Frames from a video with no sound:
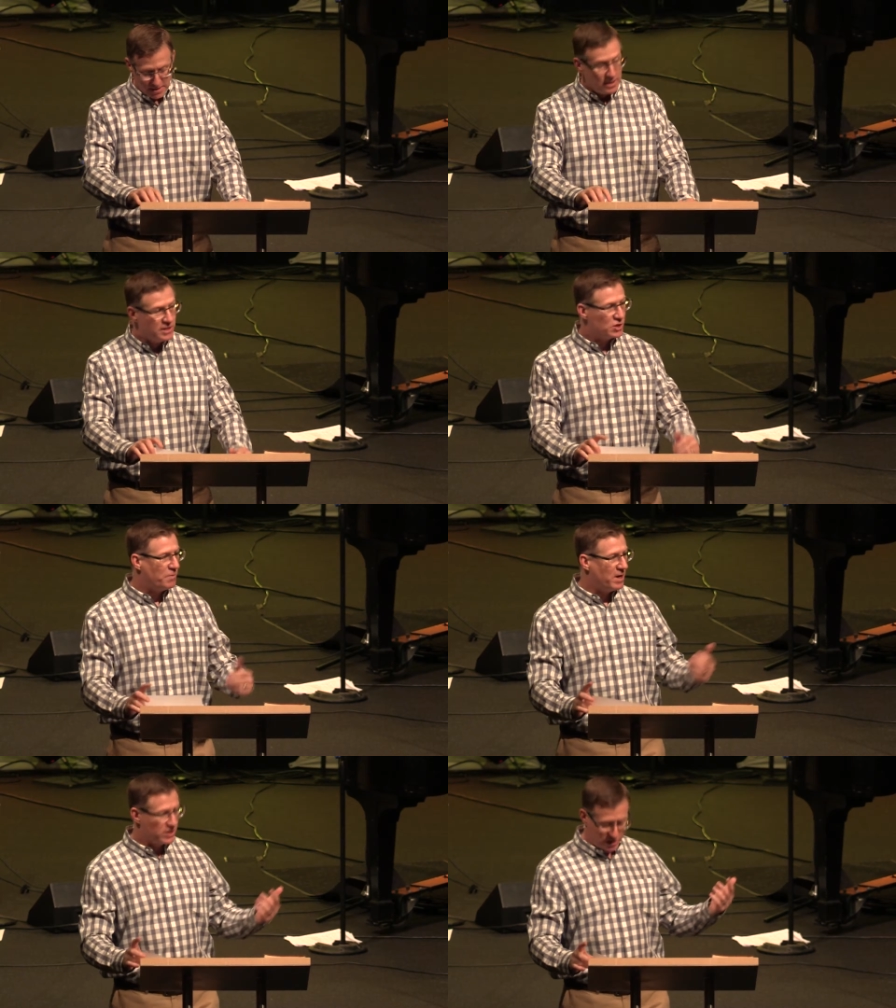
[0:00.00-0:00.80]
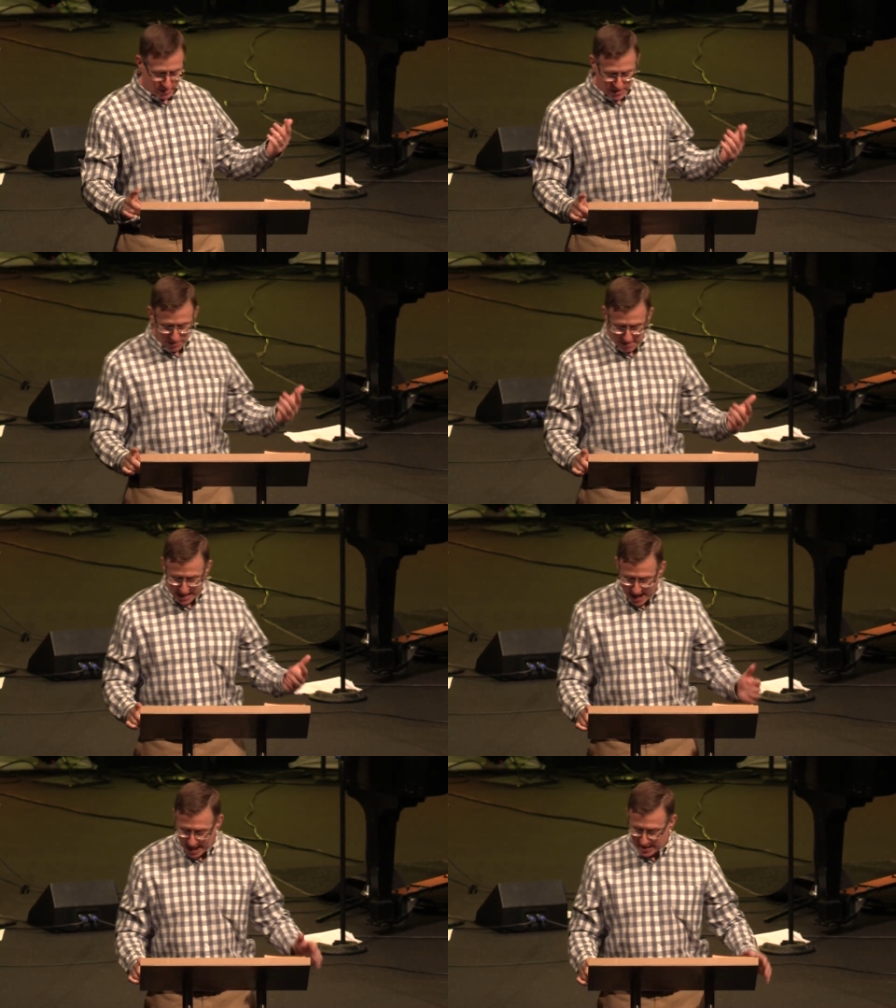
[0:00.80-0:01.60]
So, Paul's shown us the right
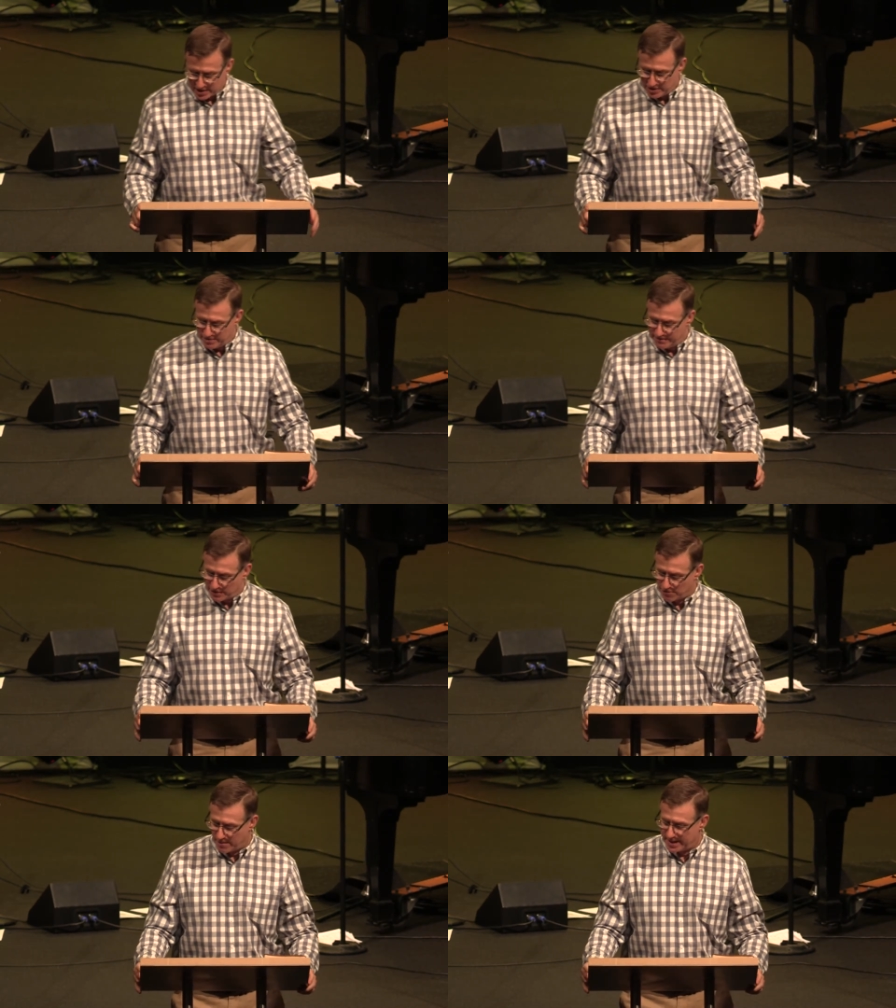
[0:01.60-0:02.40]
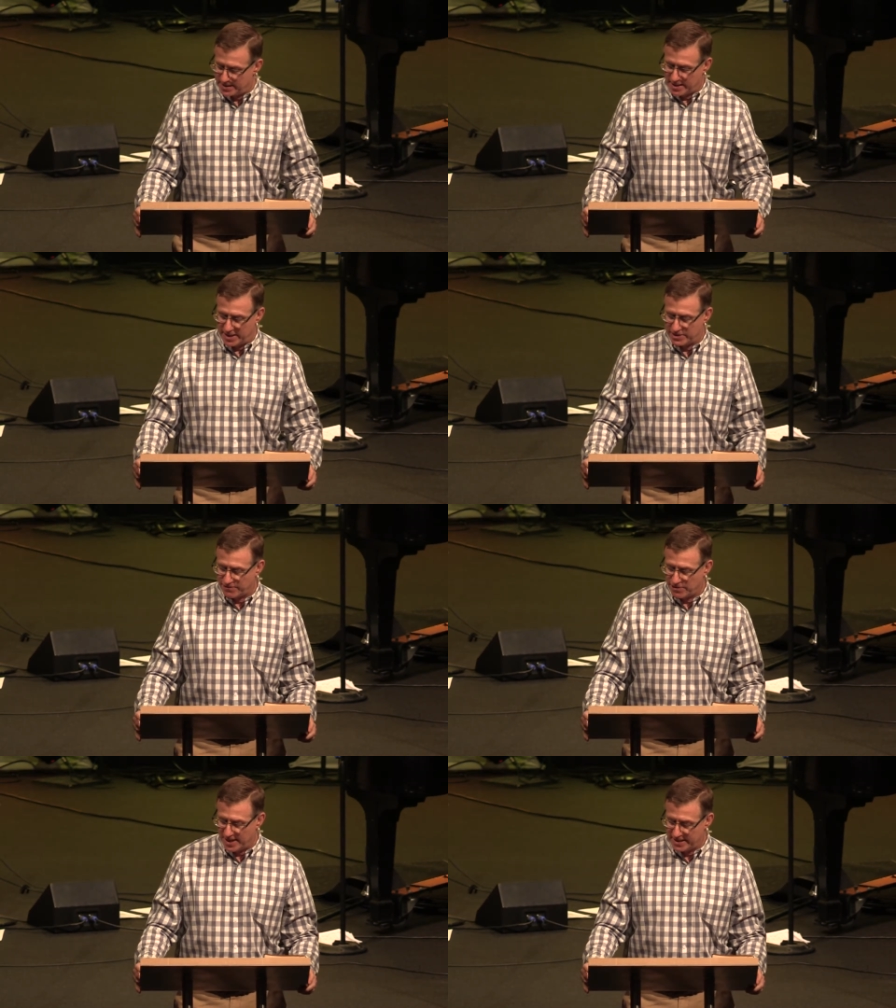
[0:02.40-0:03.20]
attitude for growing in the knowledge of
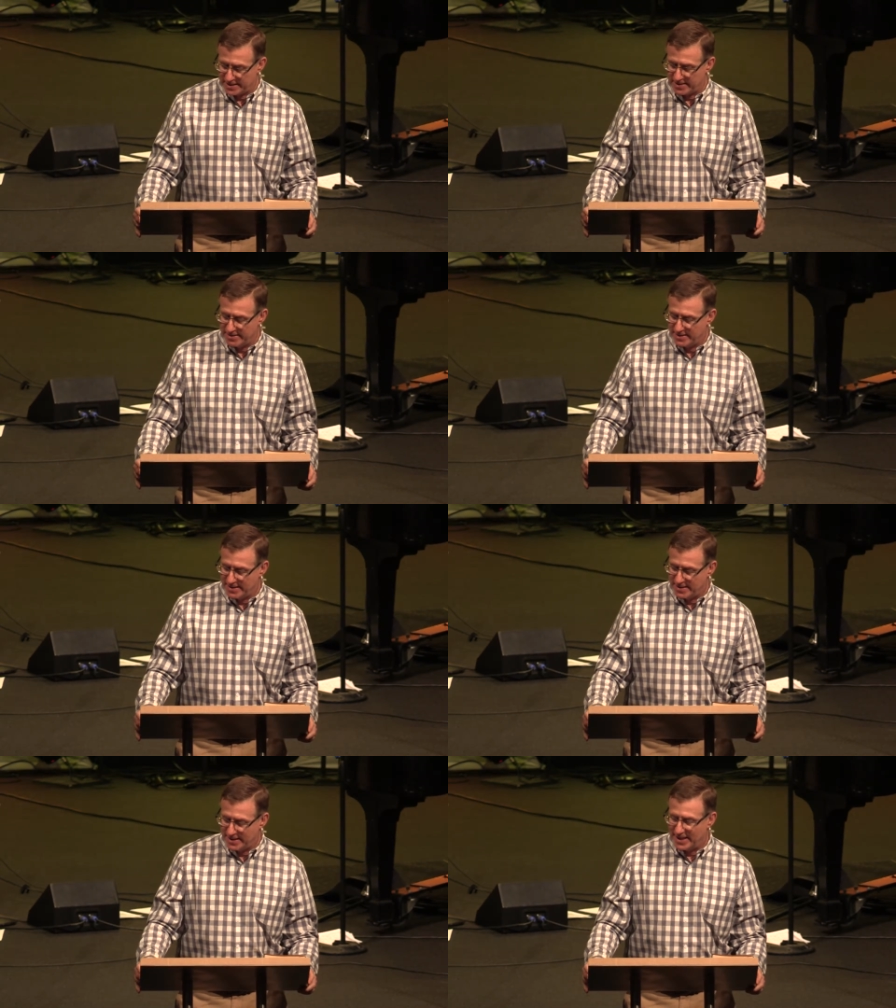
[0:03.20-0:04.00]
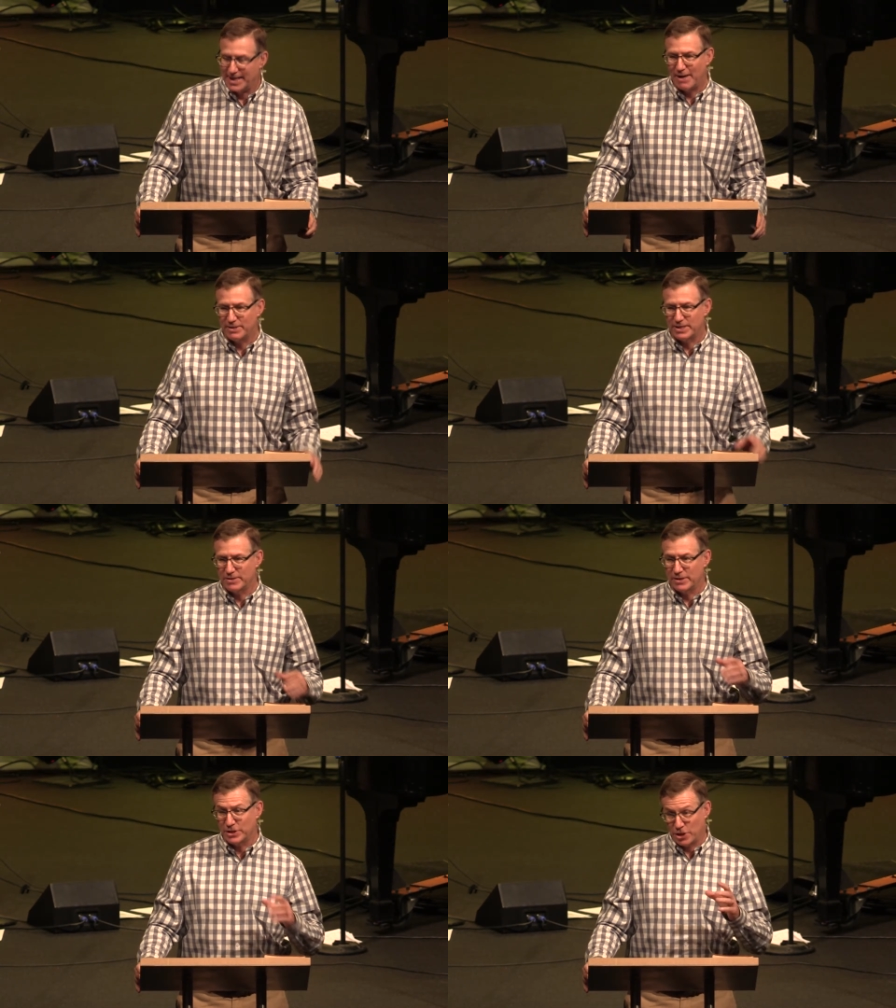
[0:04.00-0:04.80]
Christ, and now he's going
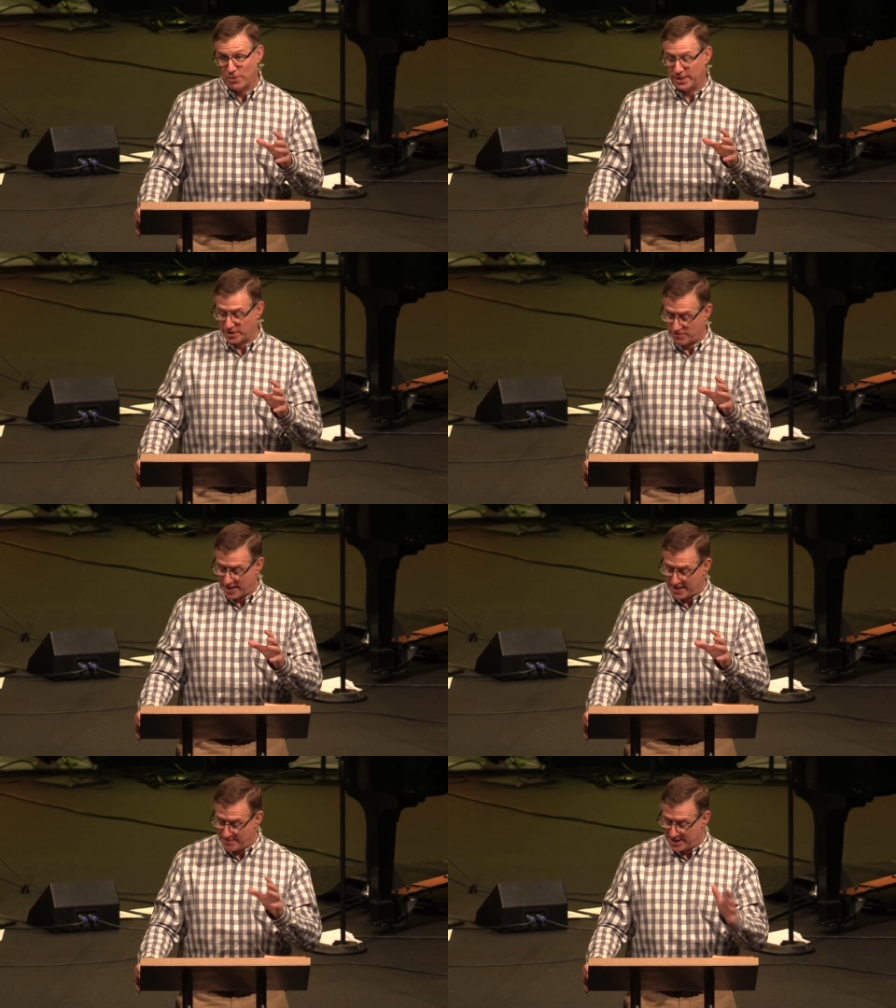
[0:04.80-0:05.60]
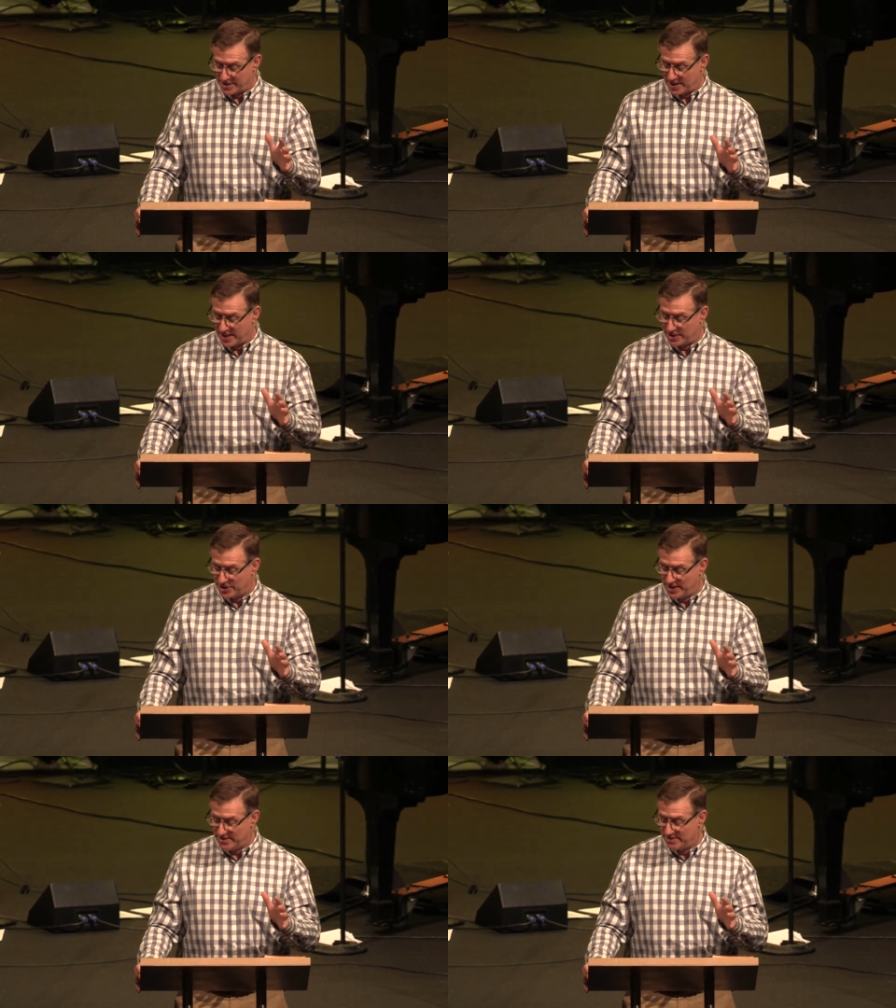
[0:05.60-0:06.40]
to show us the right
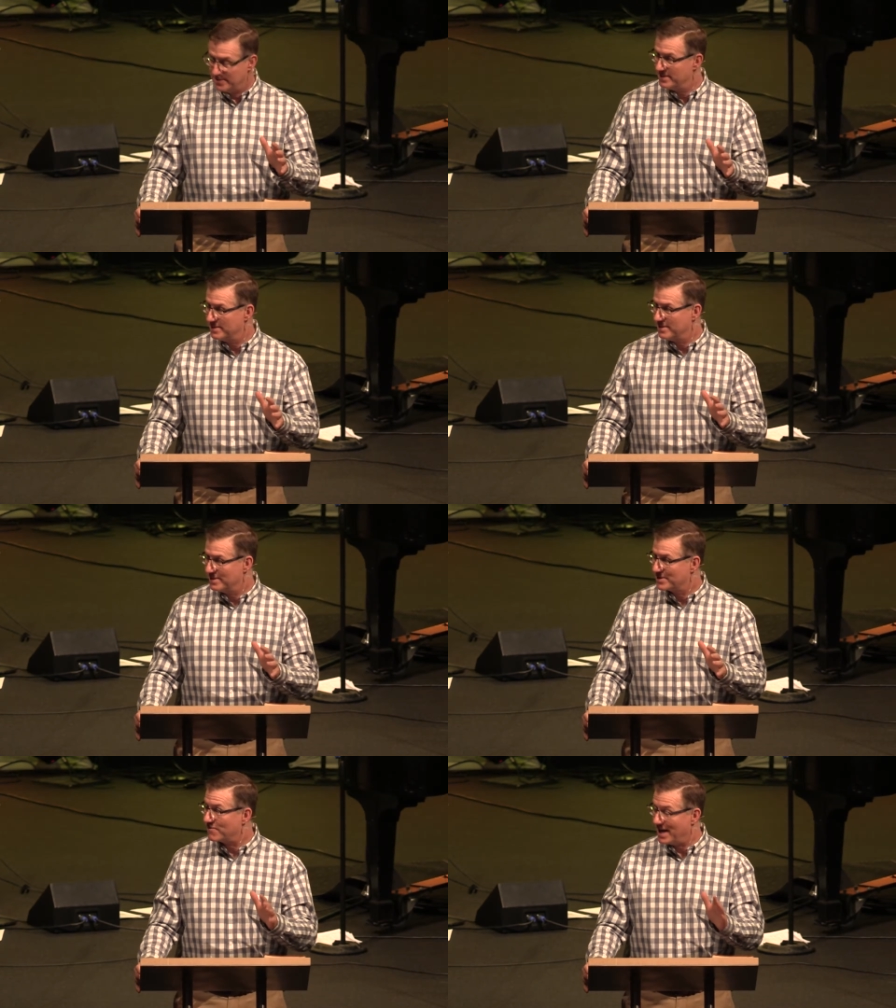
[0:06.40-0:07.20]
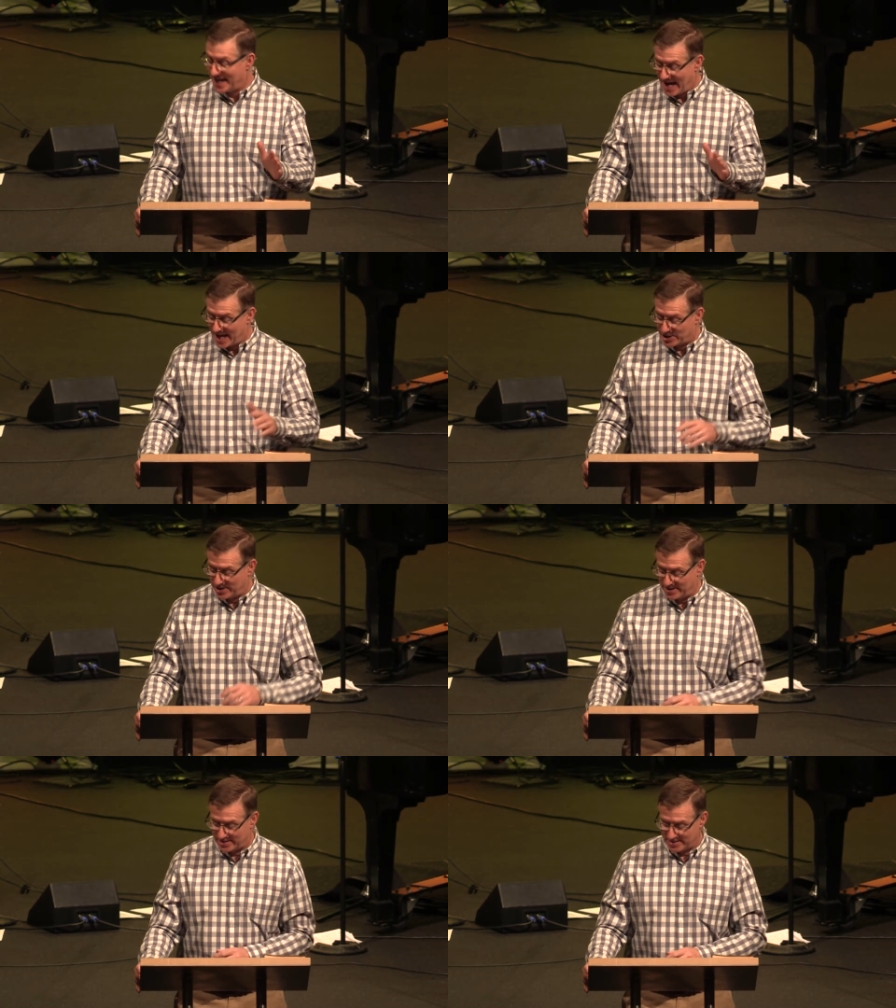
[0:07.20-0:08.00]
methodology, the right
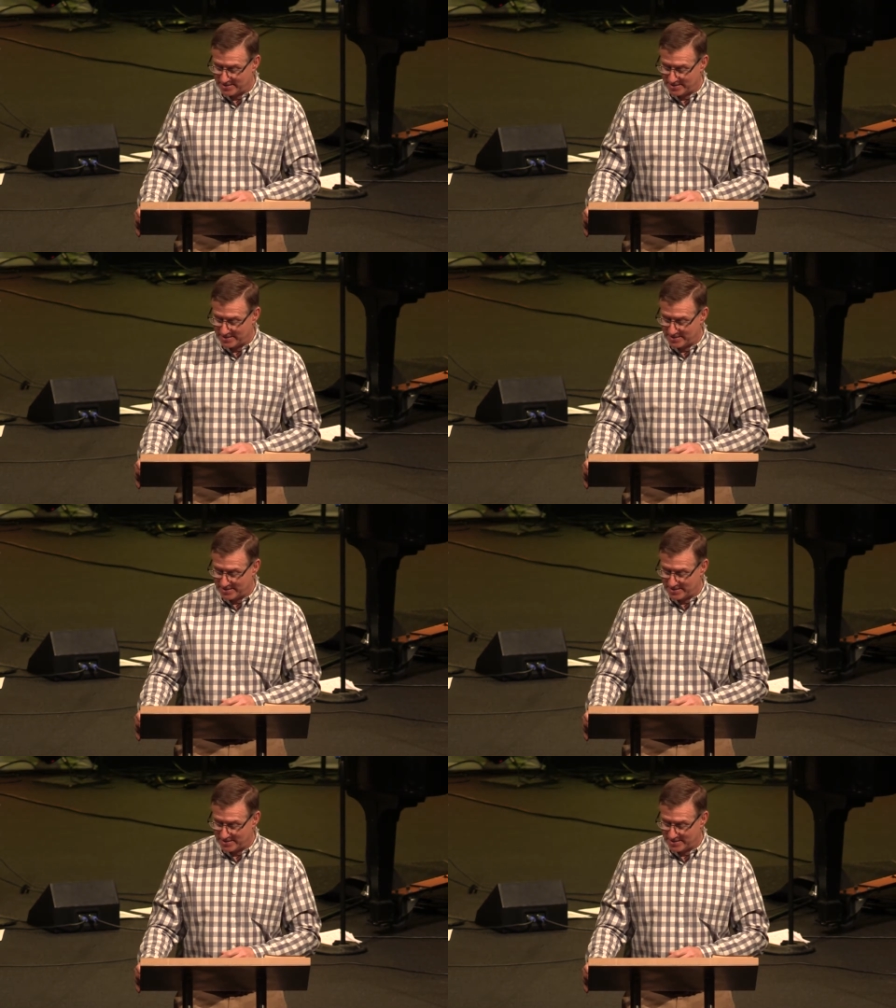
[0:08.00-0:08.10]
actions.